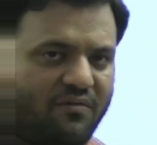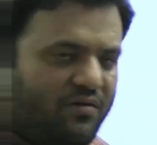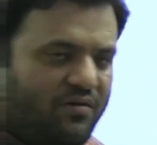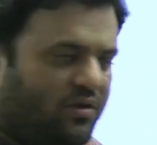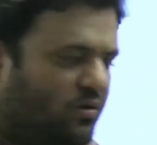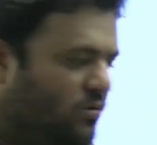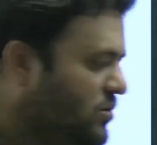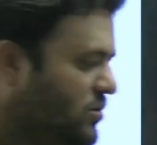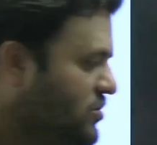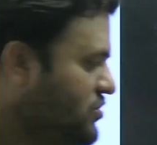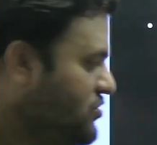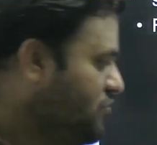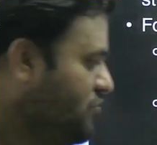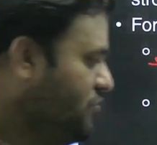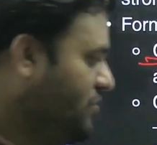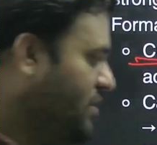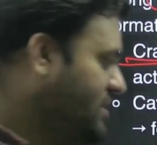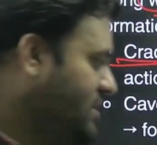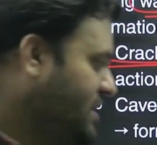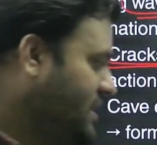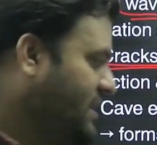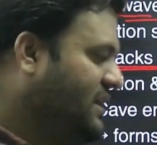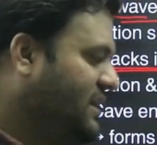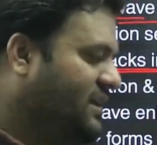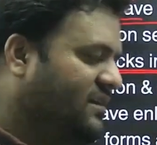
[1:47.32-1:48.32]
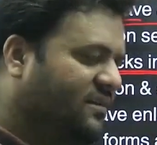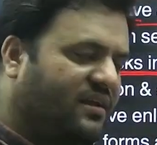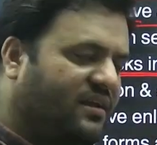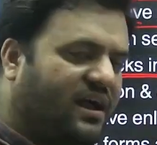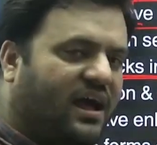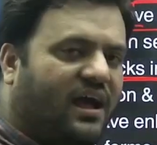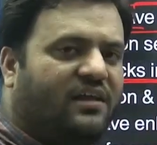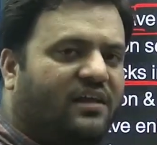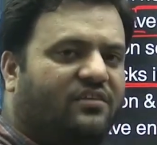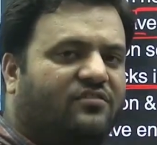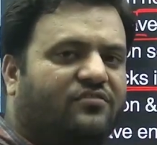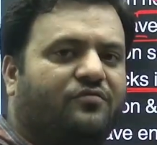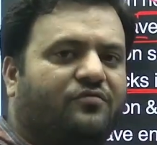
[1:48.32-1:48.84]
going to further enlarge,
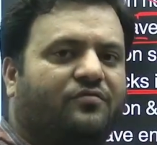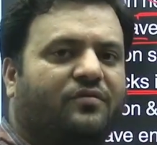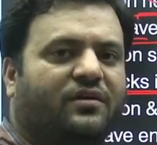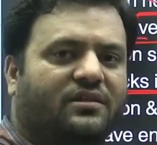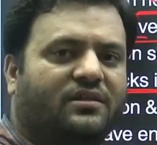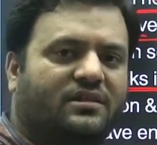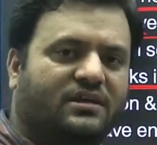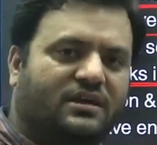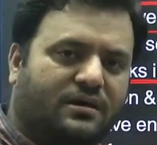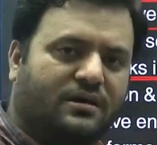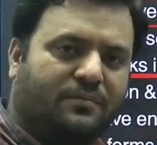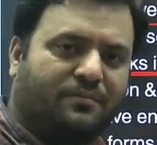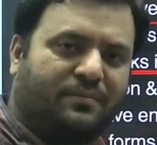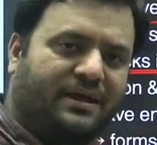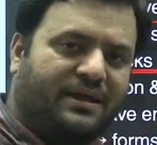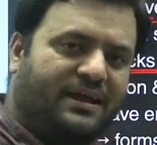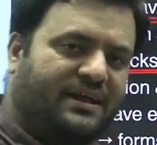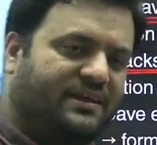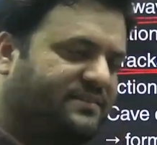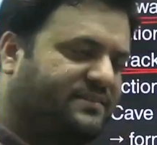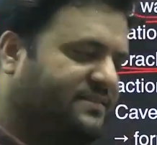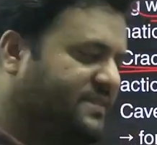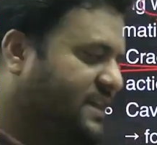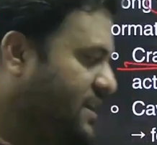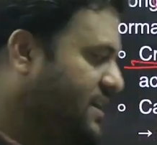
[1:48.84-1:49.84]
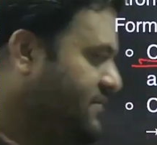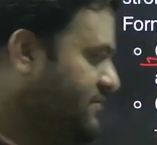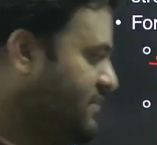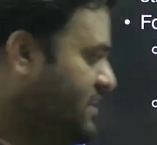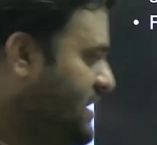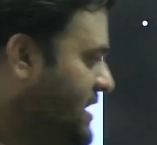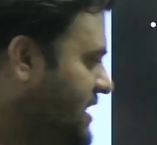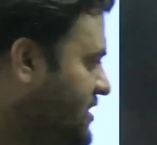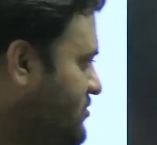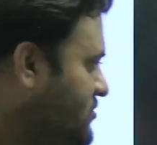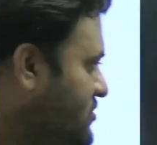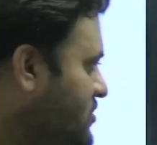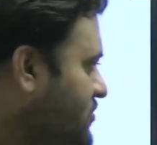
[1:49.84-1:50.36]
further abrase, that will lead to
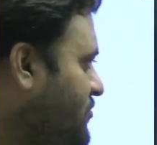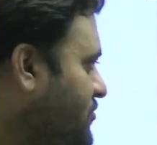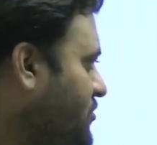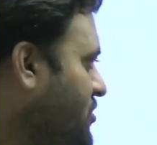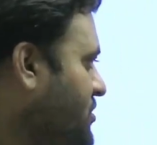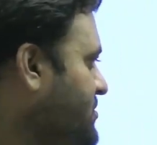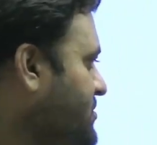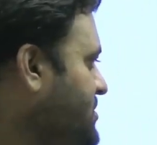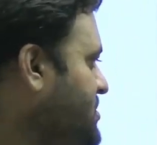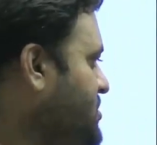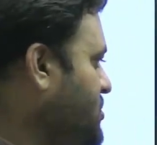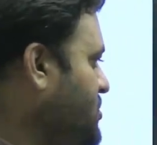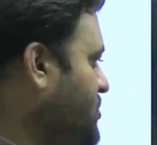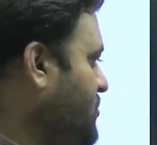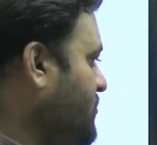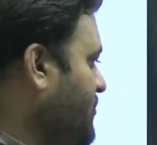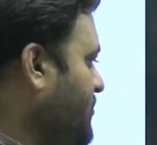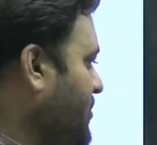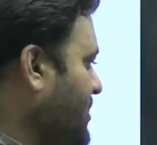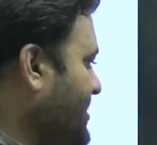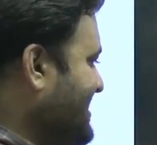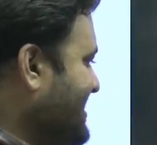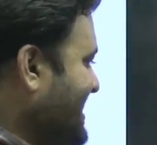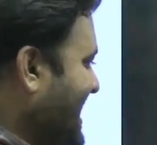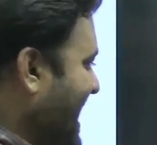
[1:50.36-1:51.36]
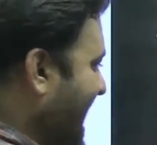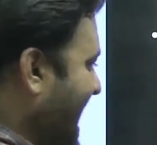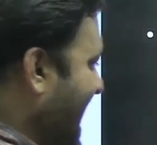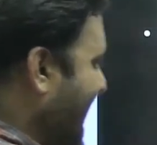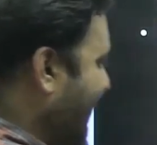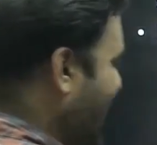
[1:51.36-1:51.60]
the formation of what, arc.